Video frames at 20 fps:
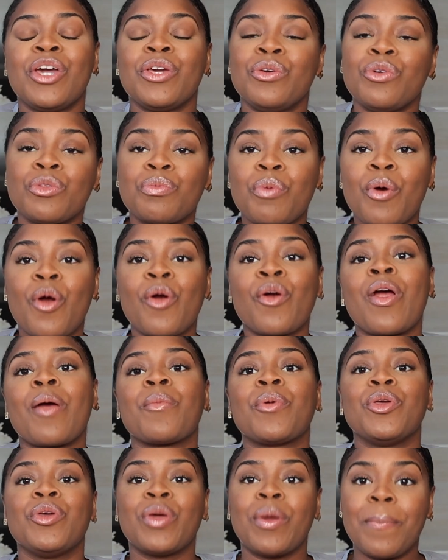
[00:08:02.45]
youth program
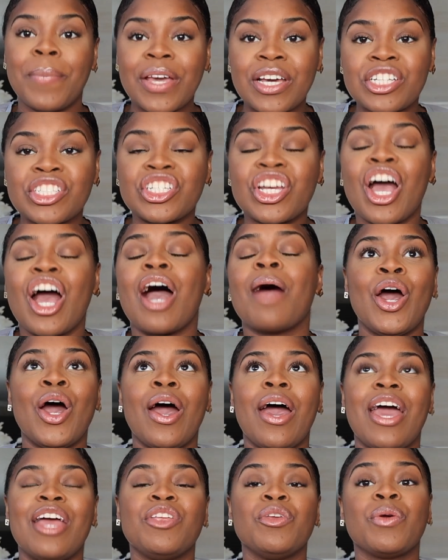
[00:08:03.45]
where you can pick a job
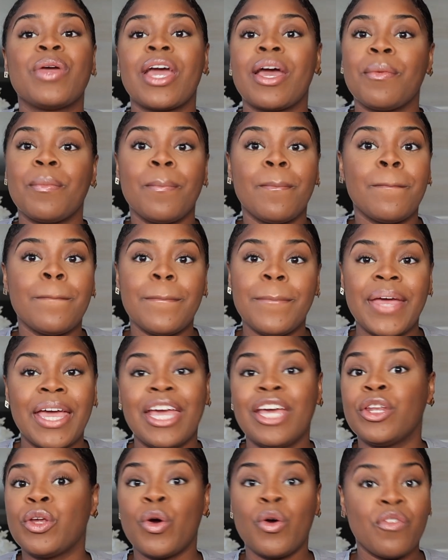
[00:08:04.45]
and you get
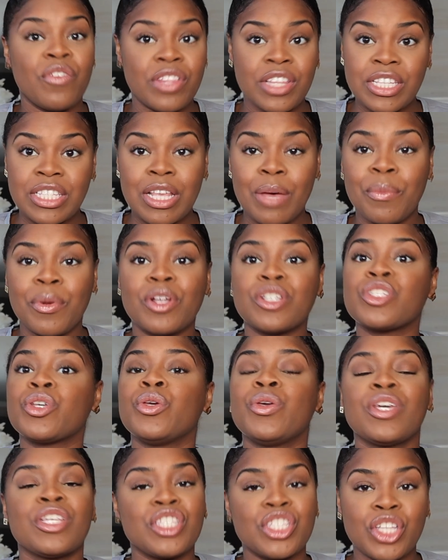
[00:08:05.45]
paid over the summer. So
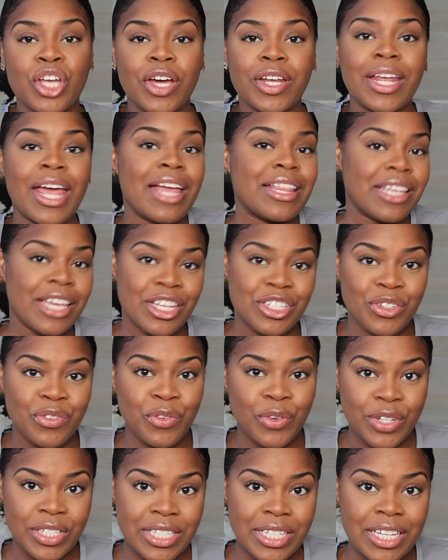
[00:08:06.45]
you can start it at the age of
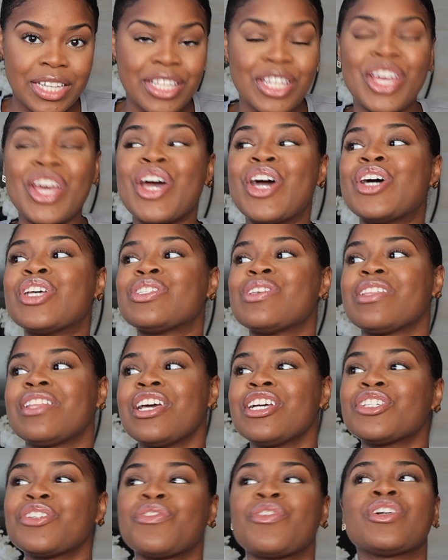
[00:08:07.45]
14. So at the
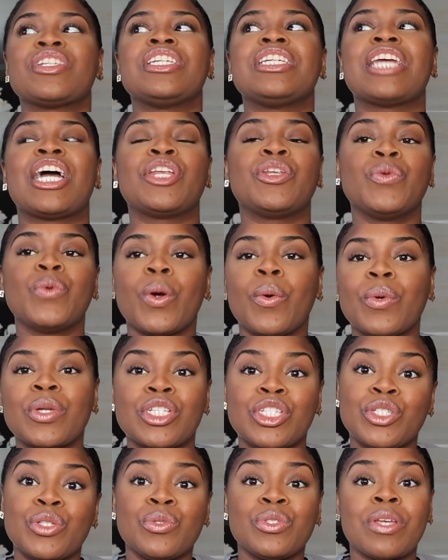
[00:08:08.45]
age of 14, I knew I
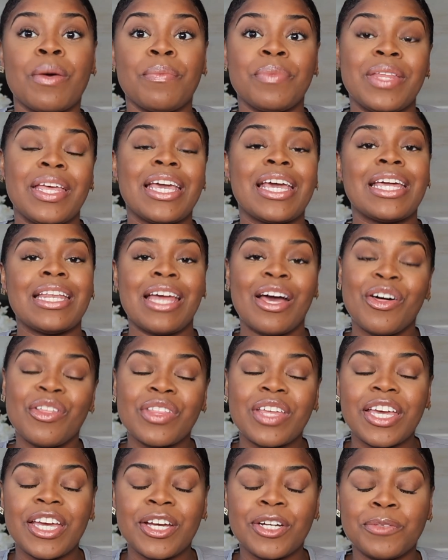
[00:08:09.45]
wanted to do something in
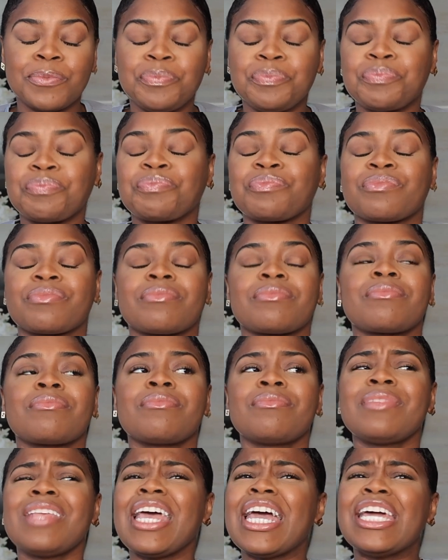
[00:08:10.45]
healthcare.
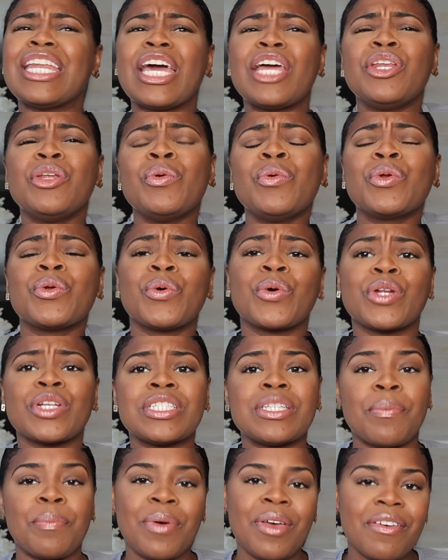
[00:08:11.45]
And I knew in order
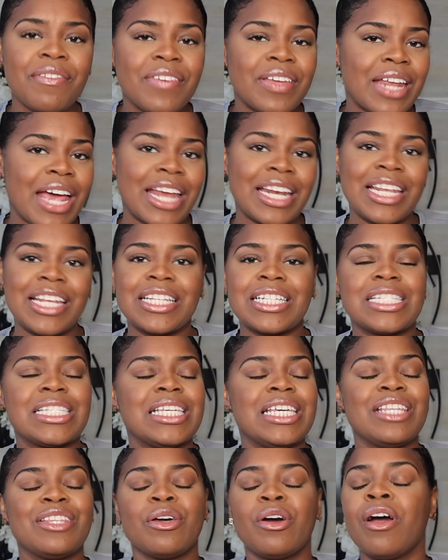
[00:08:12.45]
to pivot, I needed to
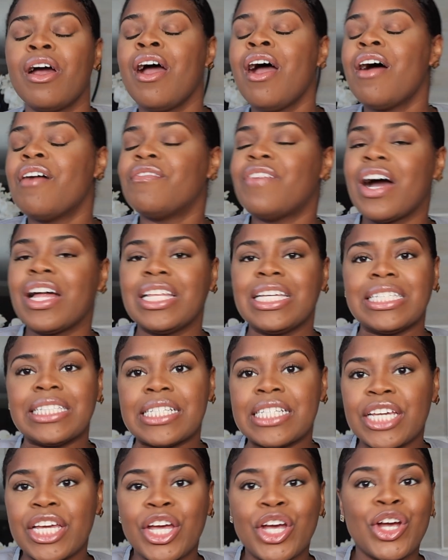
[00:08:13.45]
either
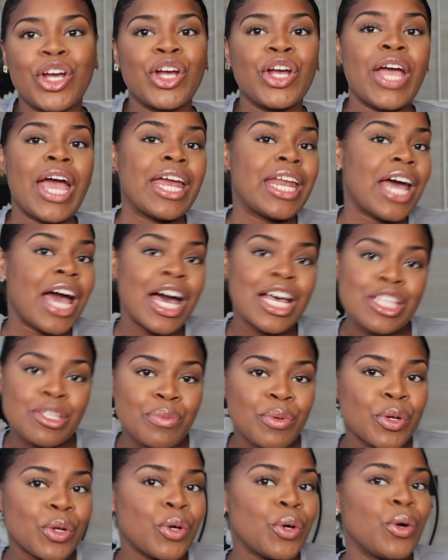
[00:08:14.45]
volunteer at a
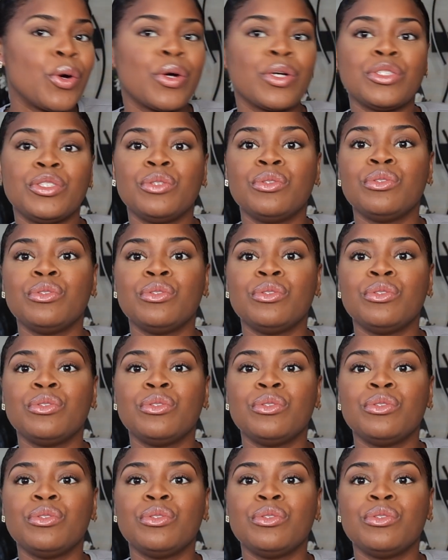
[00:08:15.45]
hospital or